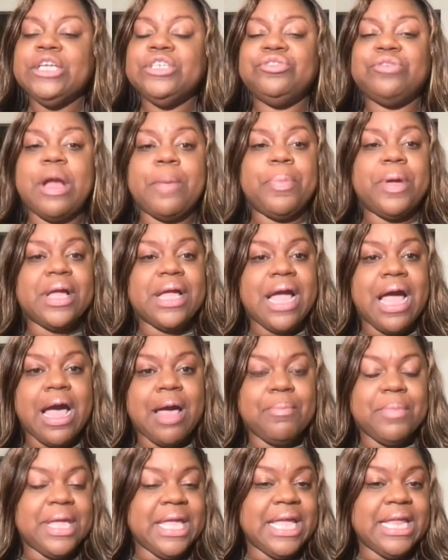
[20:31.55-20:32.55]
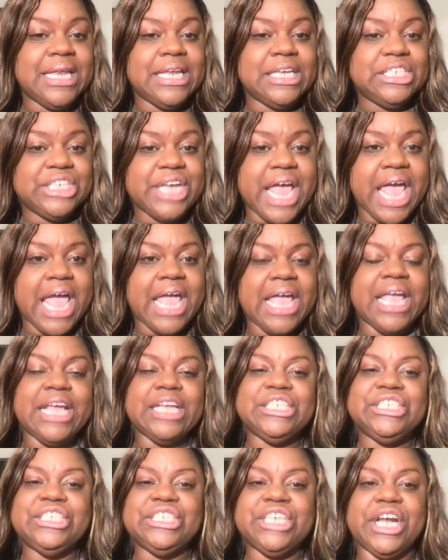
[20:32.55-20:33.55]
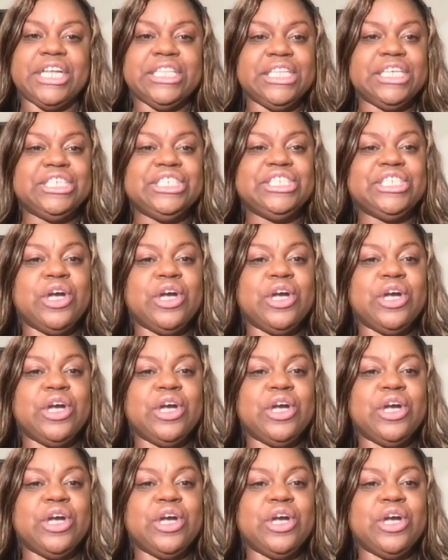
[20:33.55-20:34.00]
drop a comment in the chat, and share this